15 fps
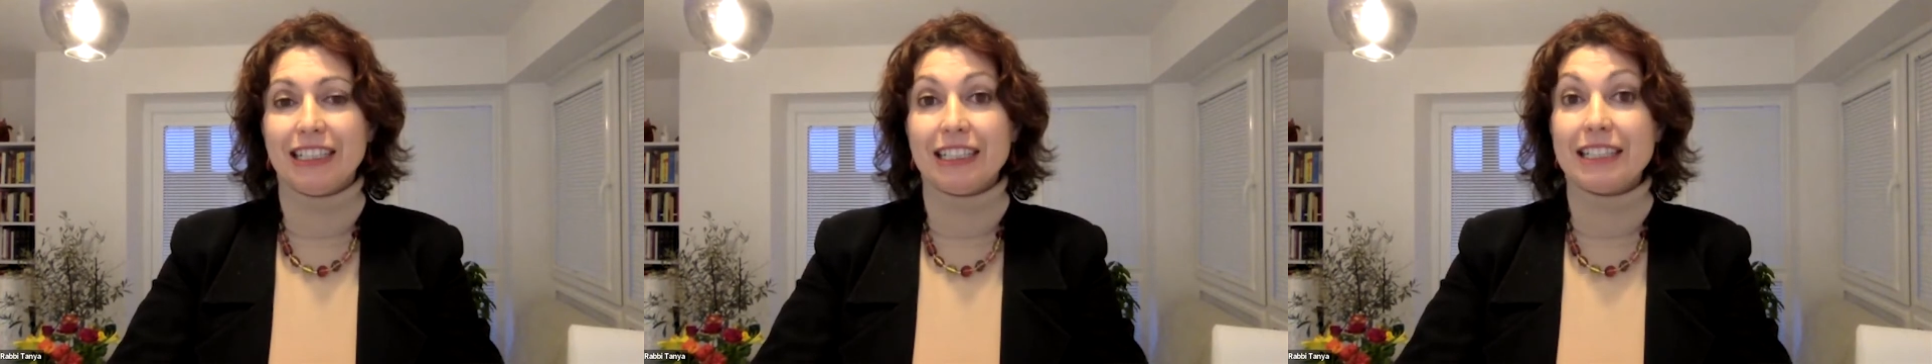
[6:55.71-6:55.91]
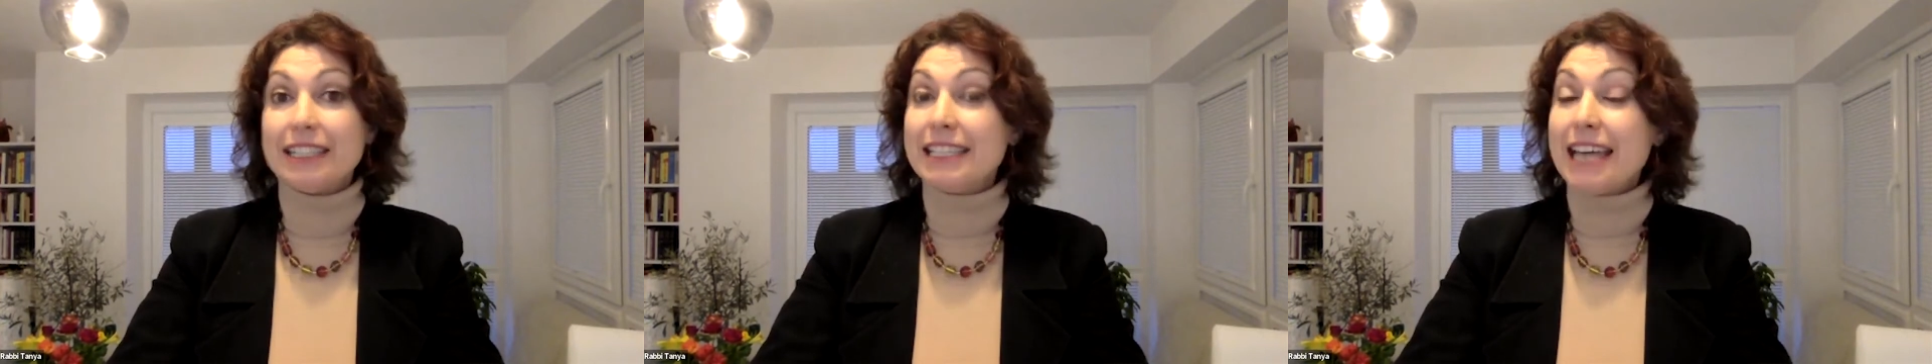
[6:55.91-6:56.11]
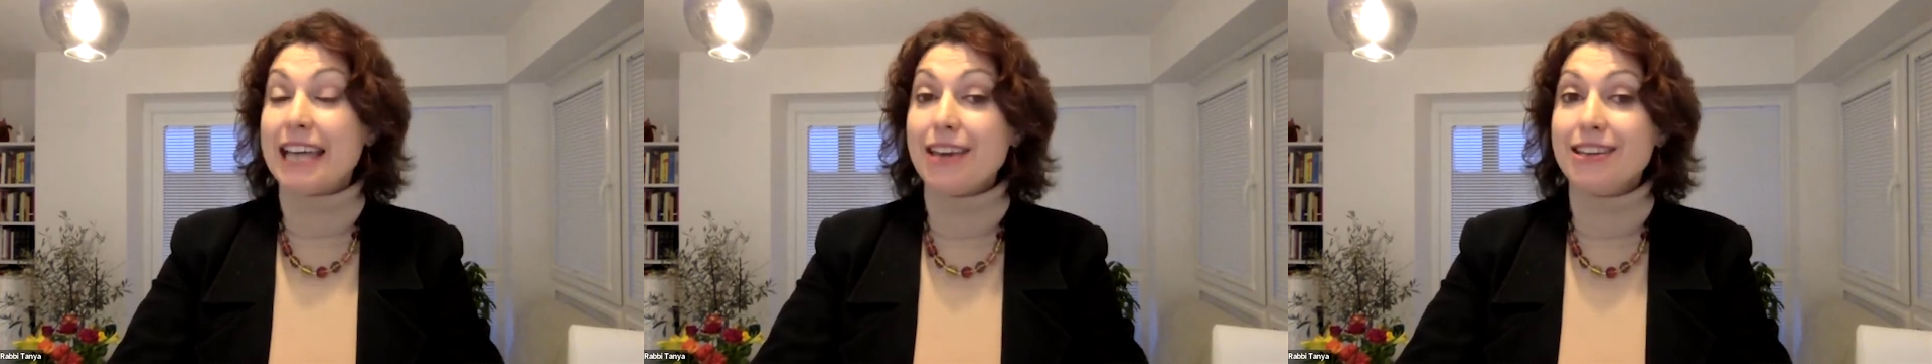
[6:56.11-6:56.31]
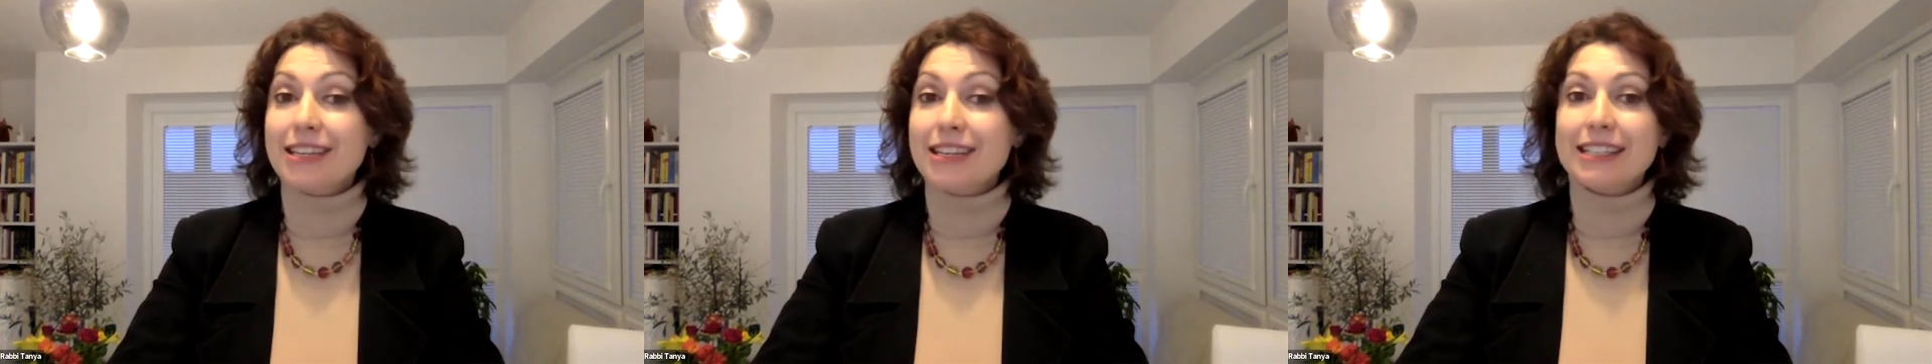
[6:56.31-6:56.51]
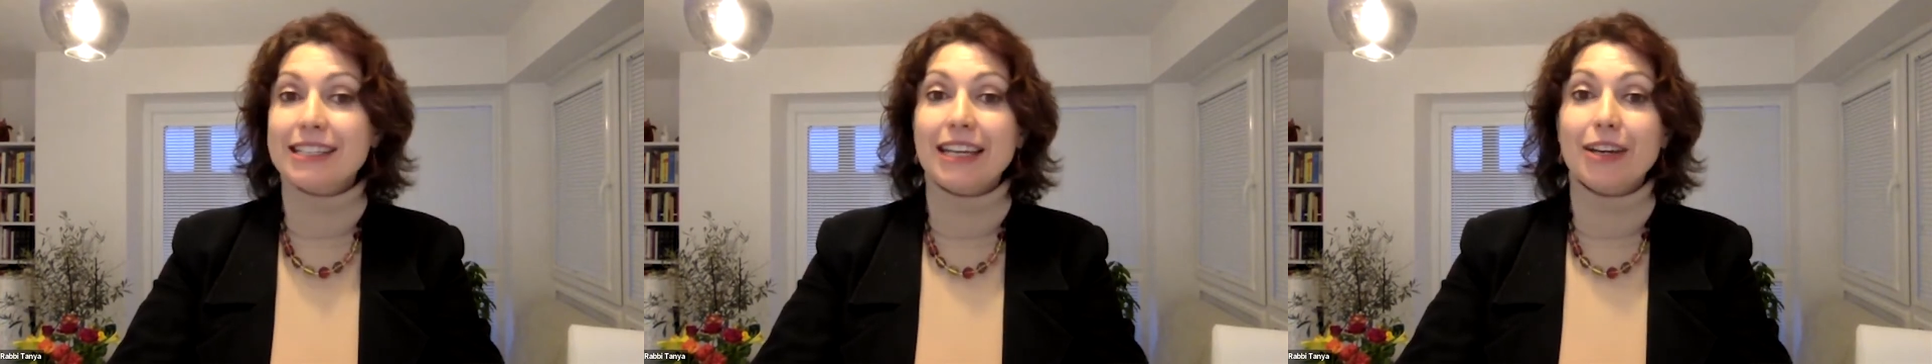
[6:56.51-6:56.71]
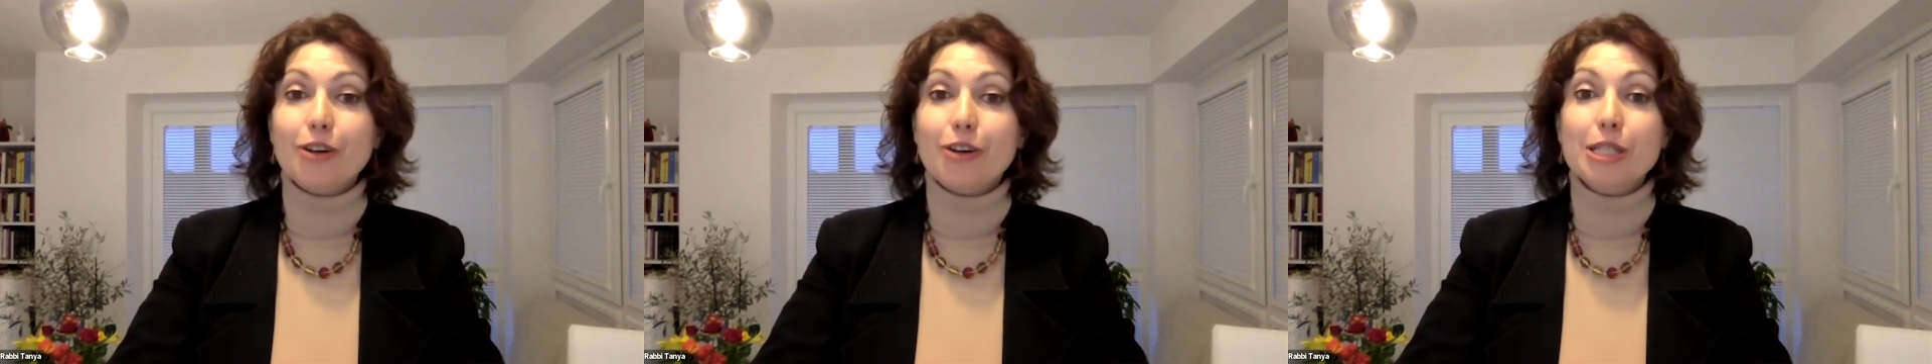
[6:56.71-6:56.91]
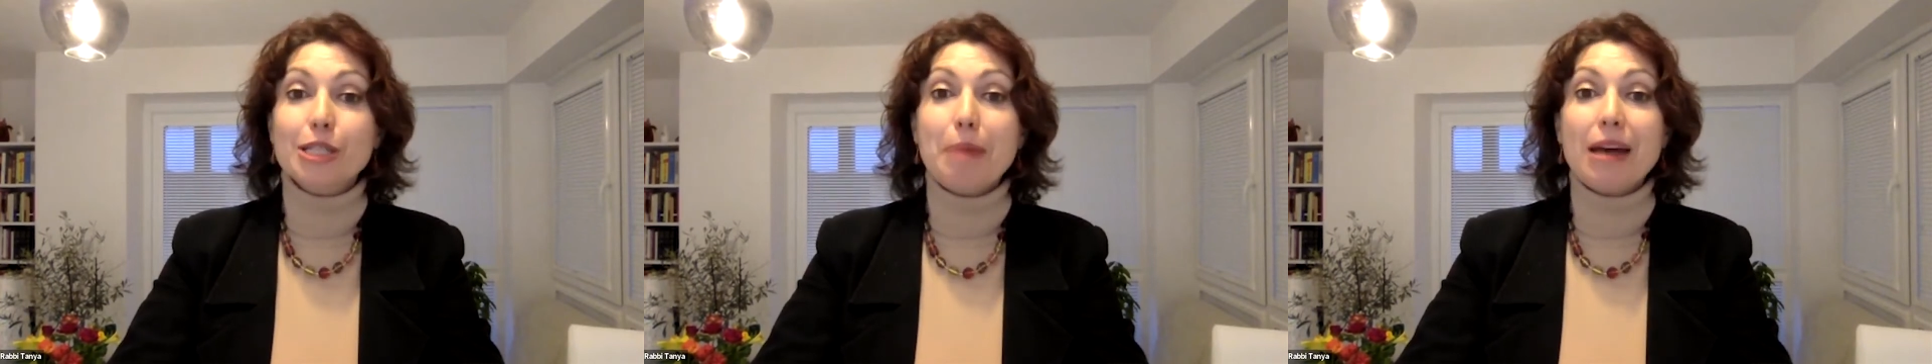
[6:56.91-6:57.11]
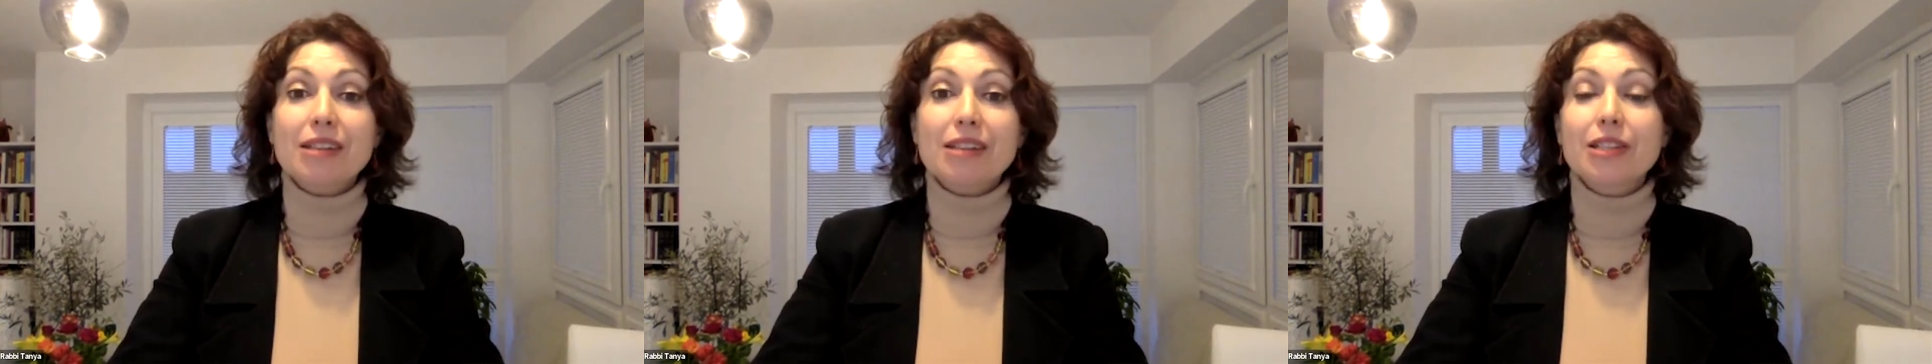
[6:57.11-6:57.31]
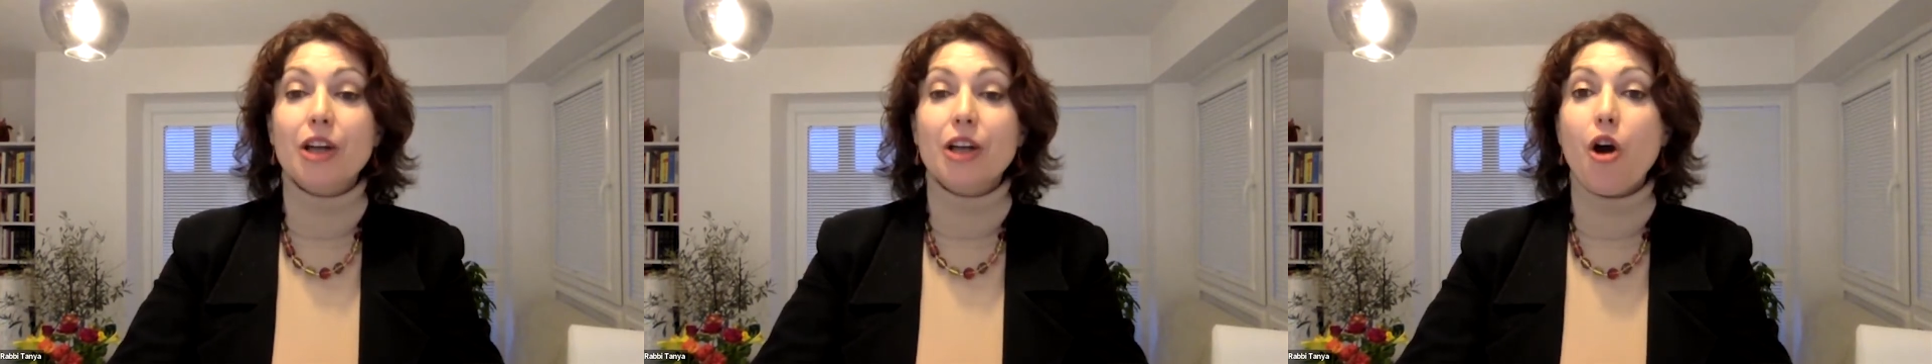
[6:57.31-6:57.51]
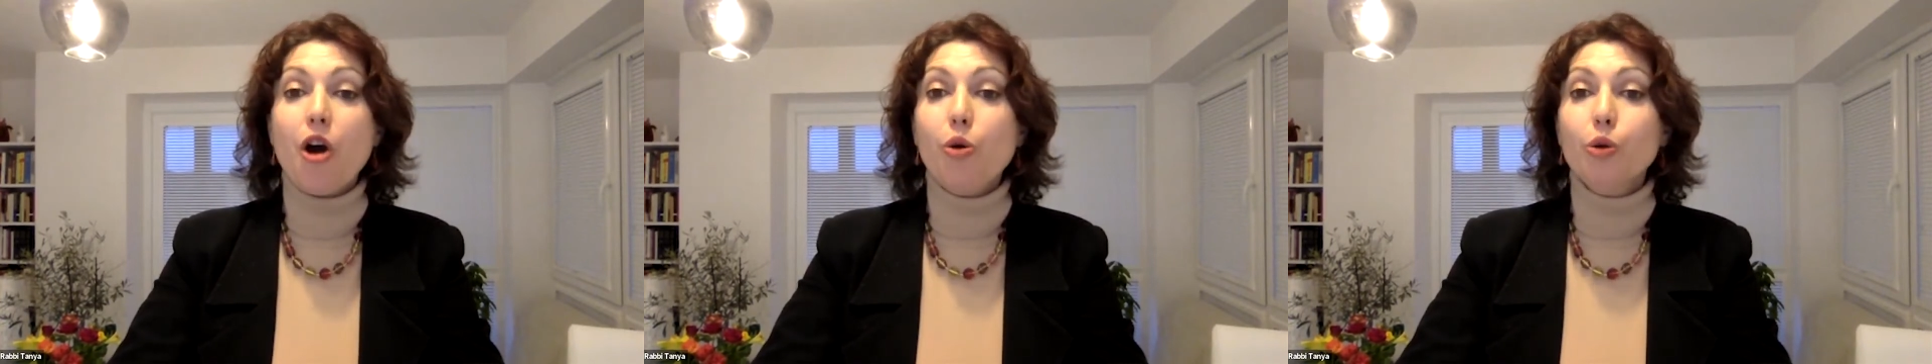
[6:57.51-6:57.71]
Today, EcoSynagogue spans the
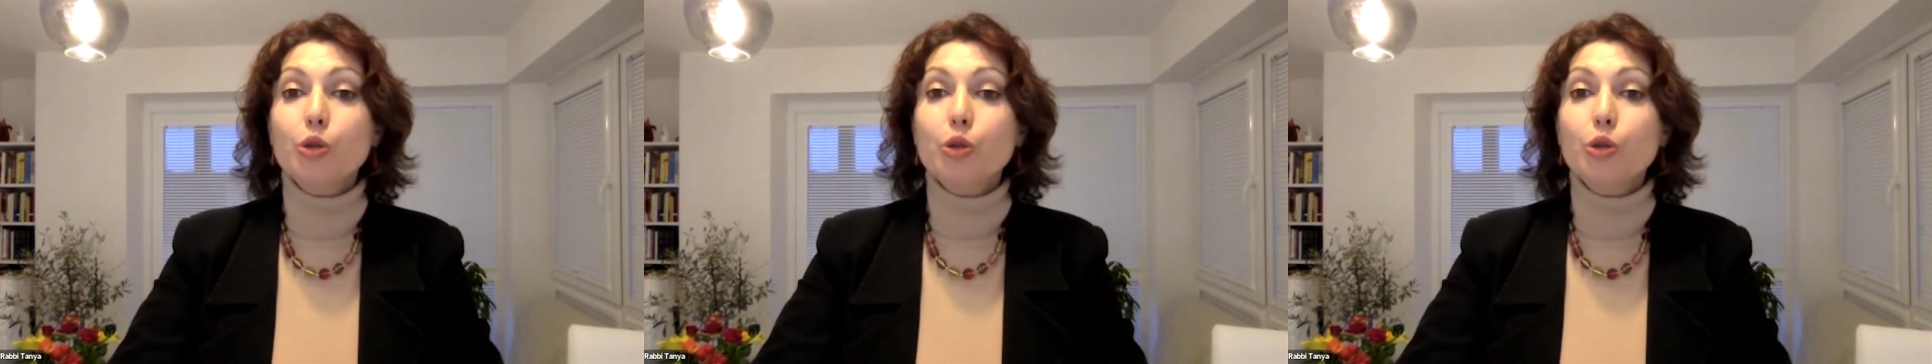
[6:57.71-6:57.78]
whole